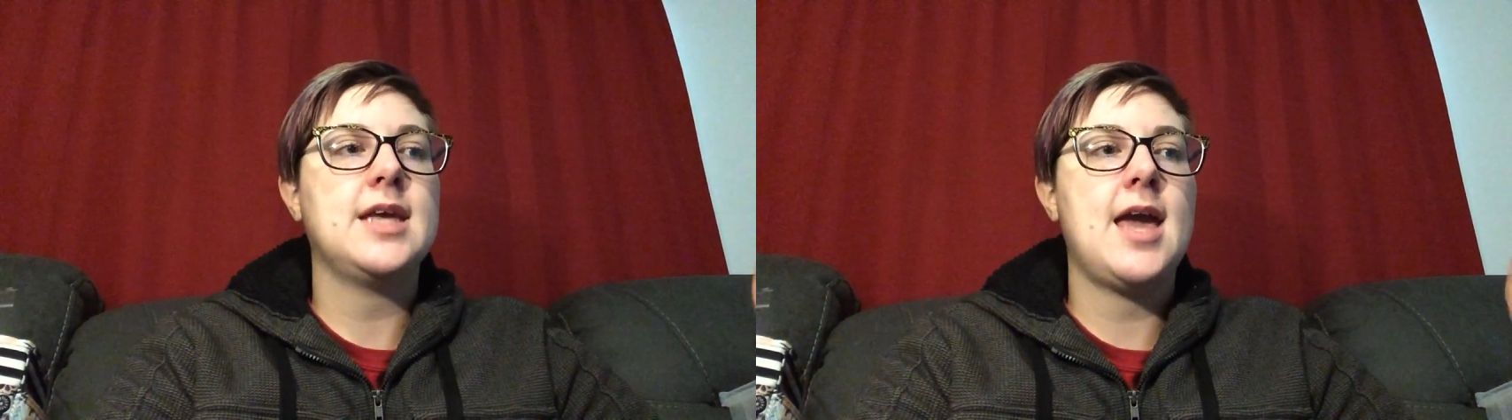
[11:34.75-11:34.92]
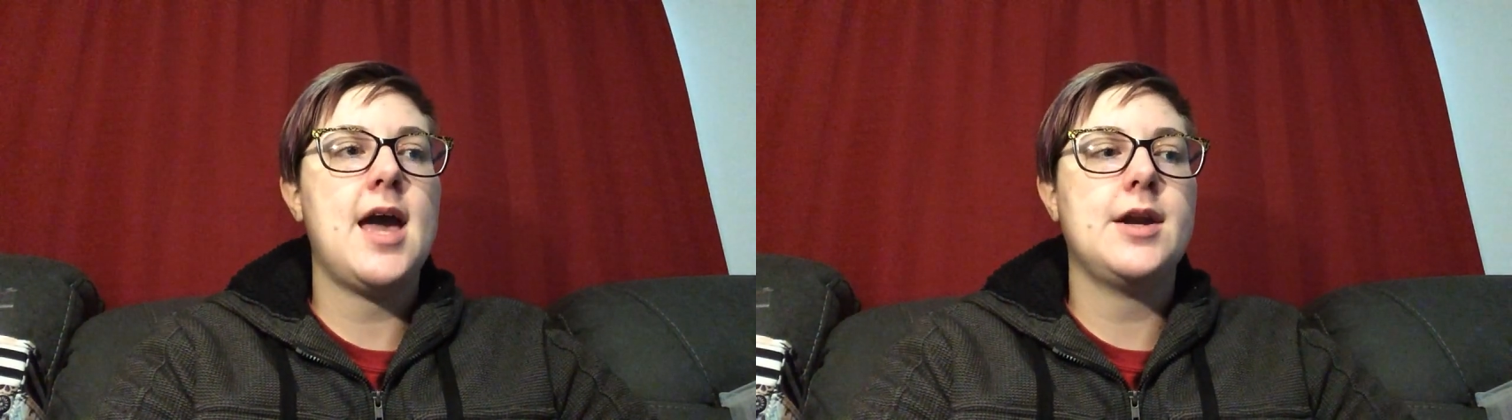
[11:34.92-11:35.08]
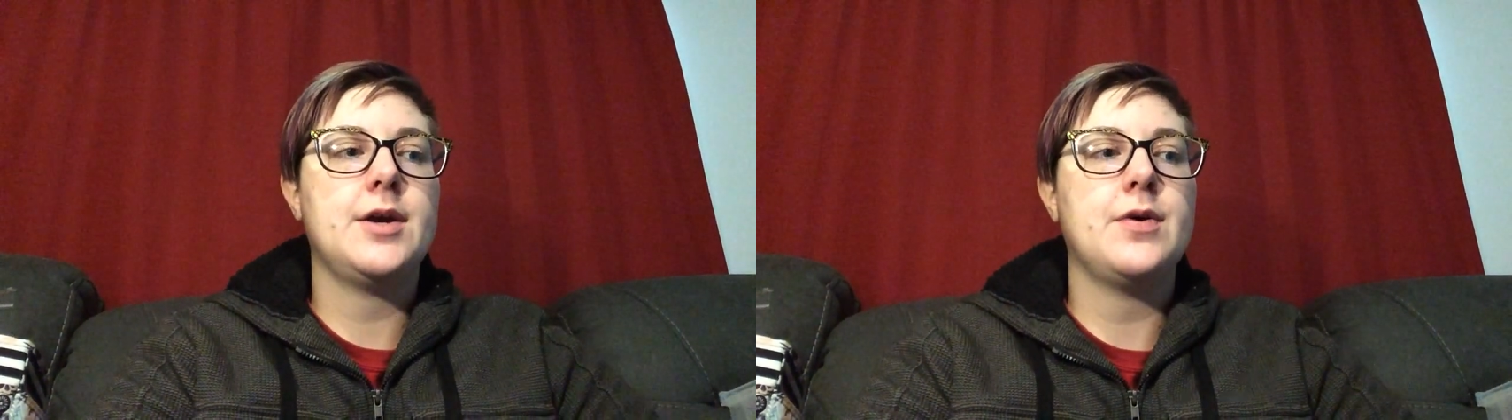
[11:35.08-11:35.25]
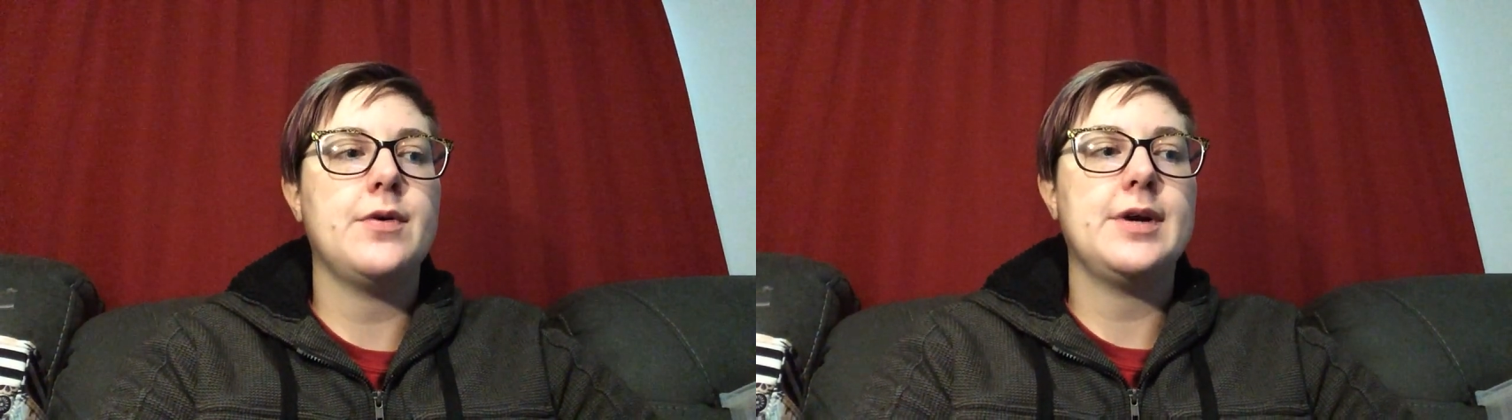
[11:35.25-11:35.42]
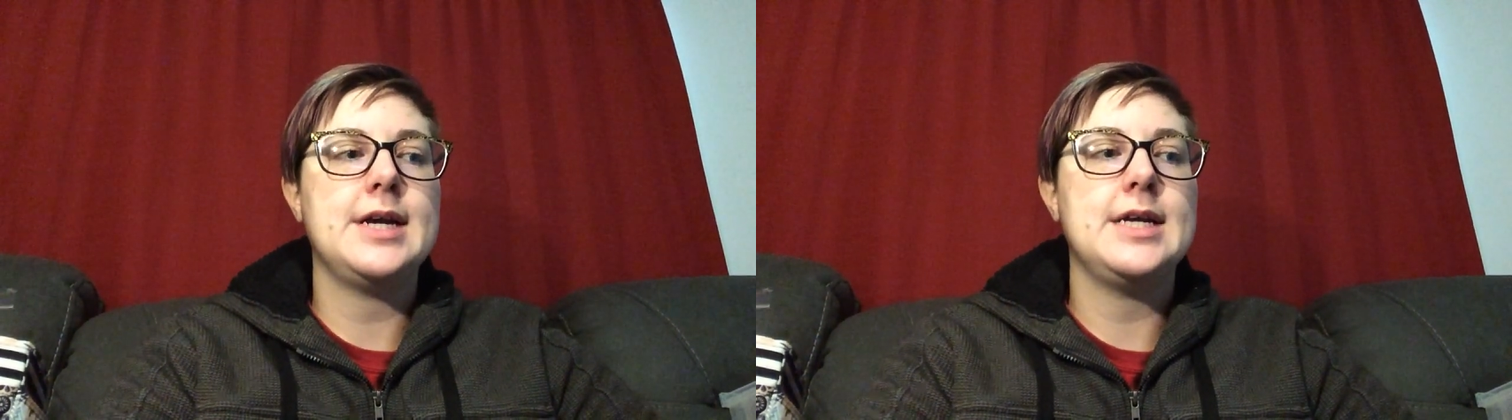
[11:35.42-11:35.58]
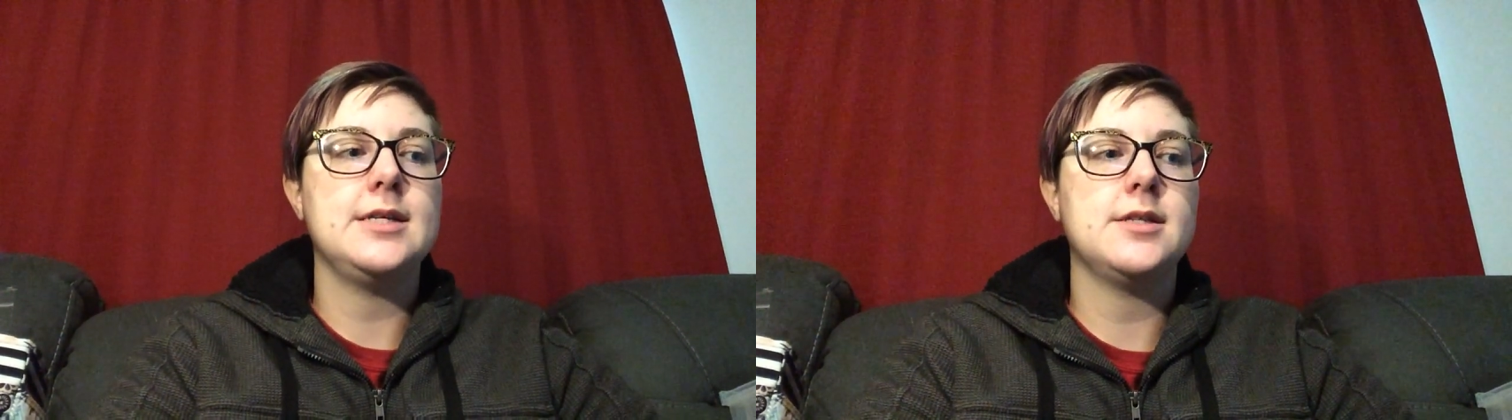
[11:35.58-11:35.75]

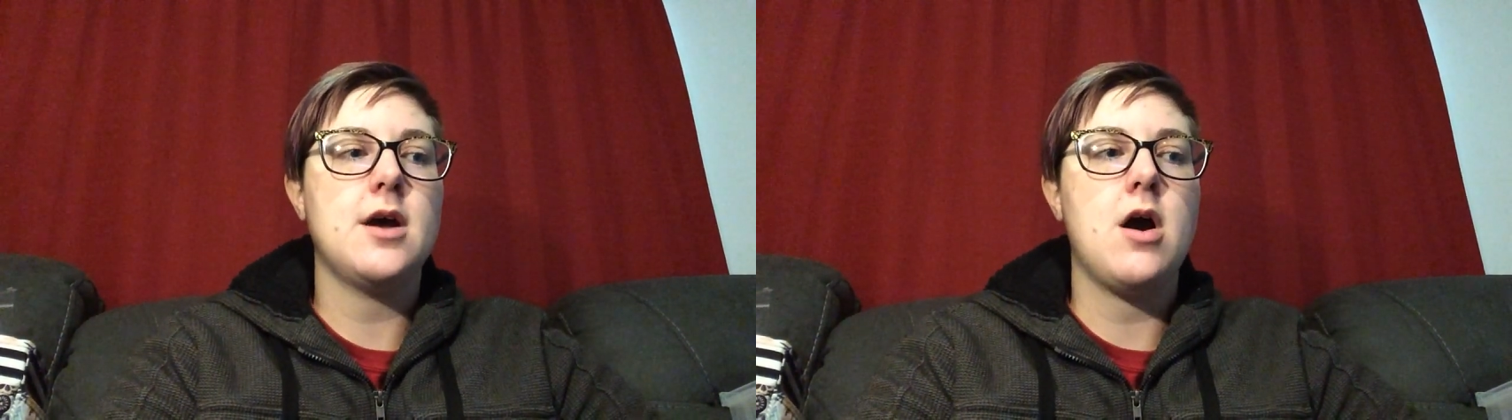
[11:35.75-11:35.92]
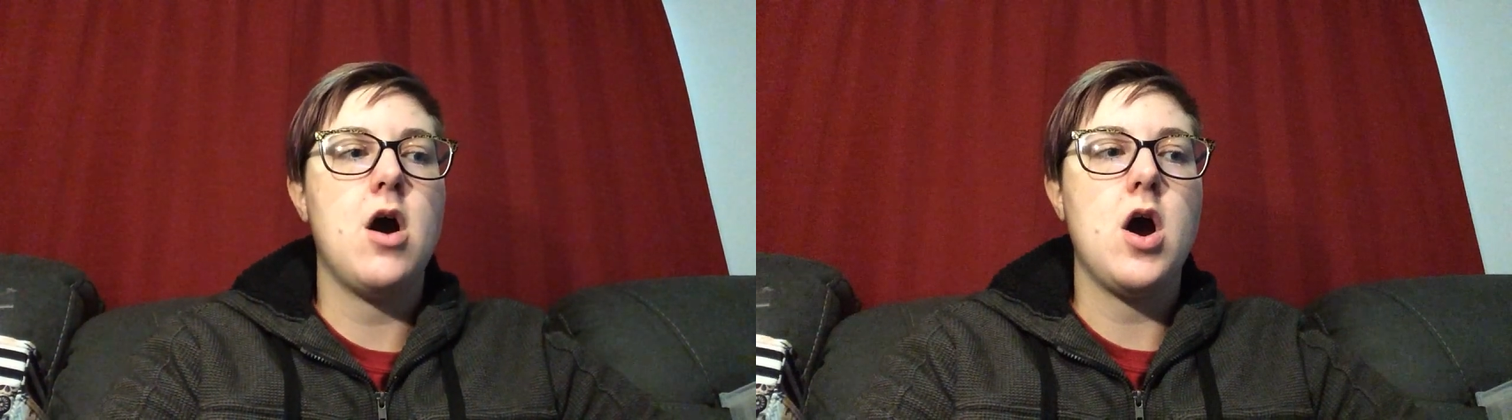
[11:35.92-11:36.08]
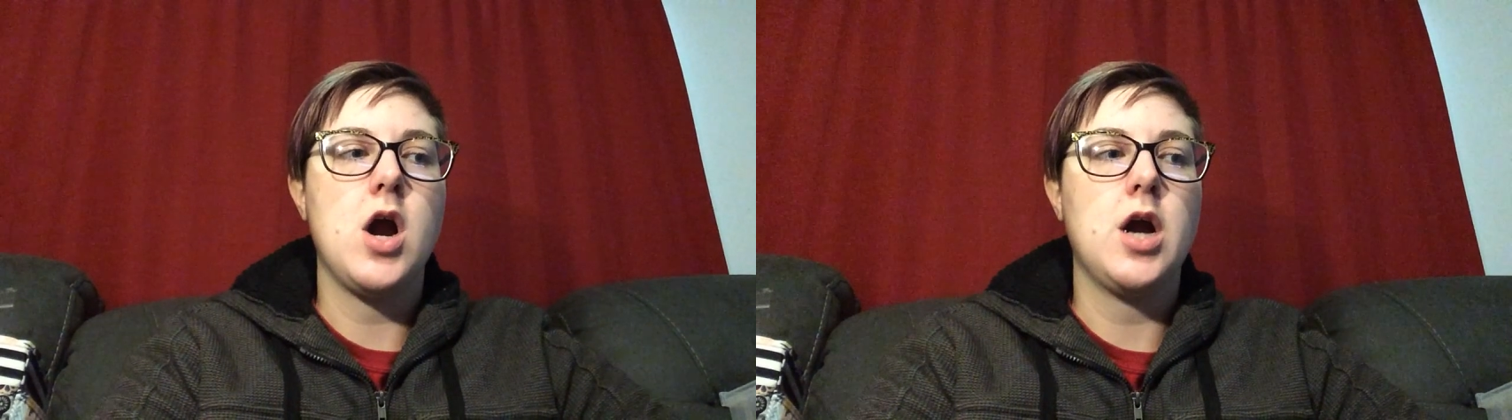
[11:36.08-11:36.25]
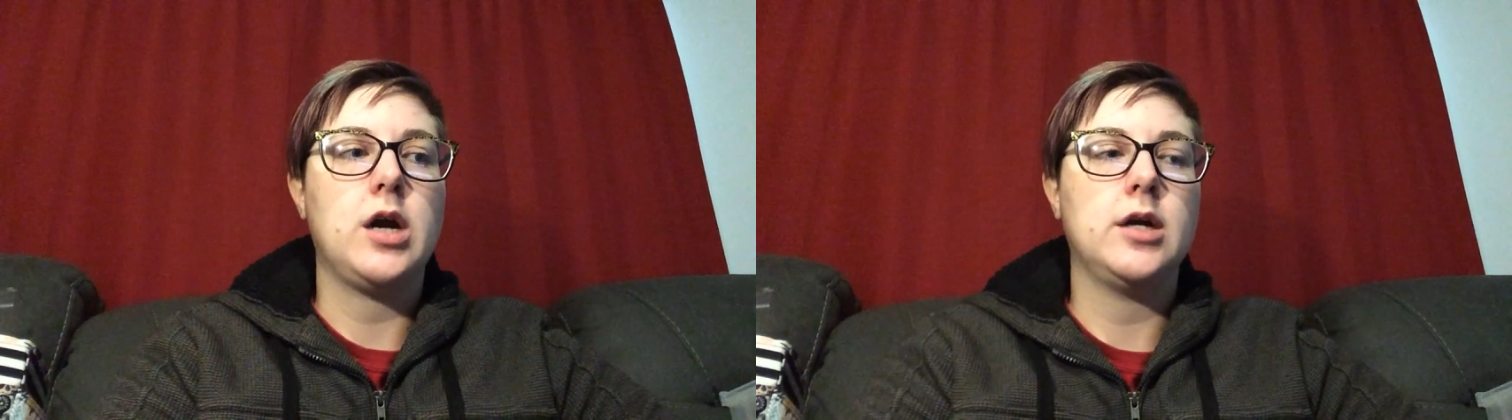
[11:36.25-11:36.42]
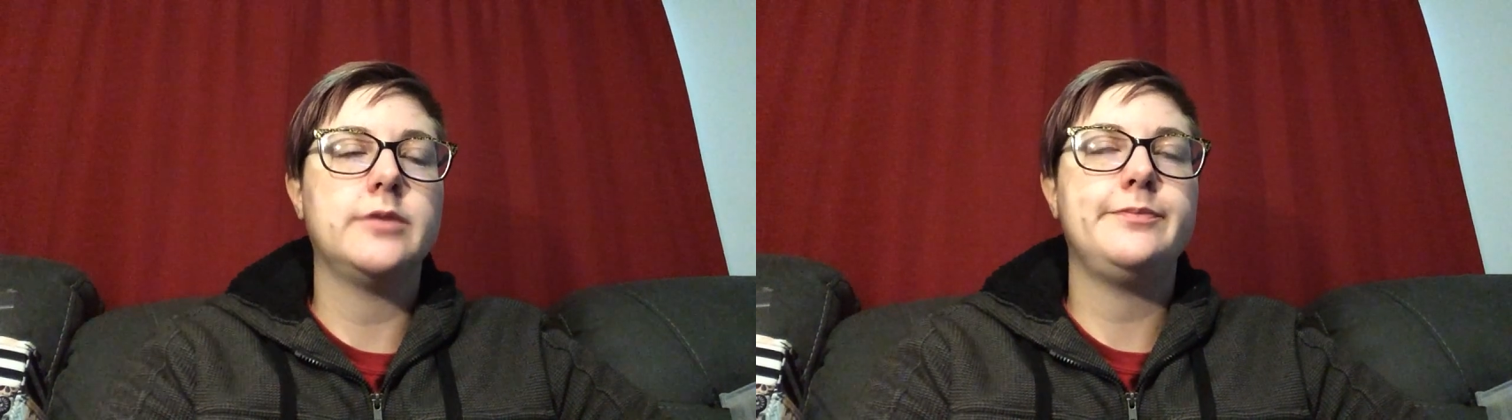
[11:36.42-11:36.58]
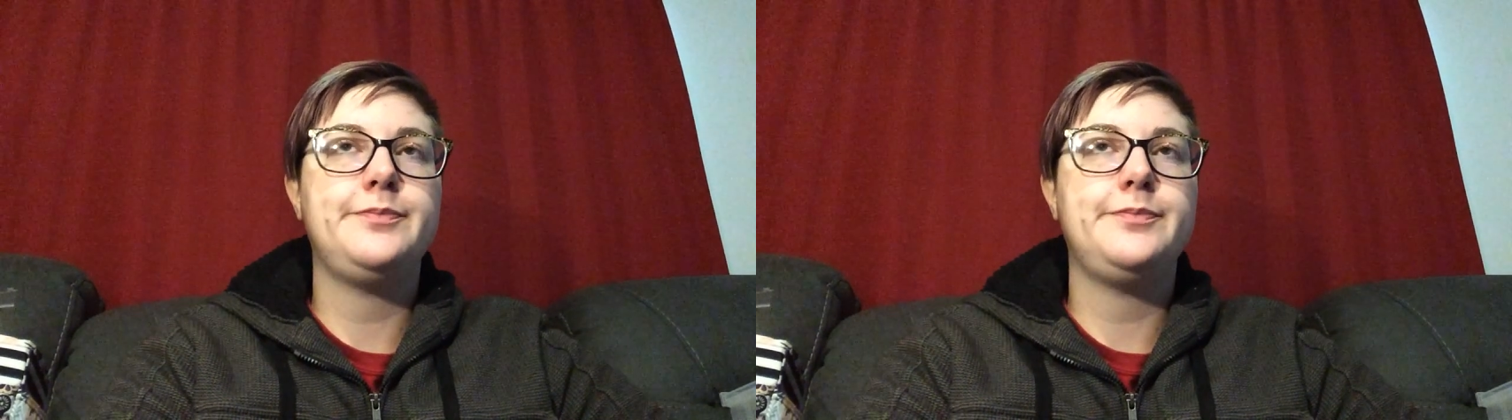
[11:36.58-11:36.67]
categories are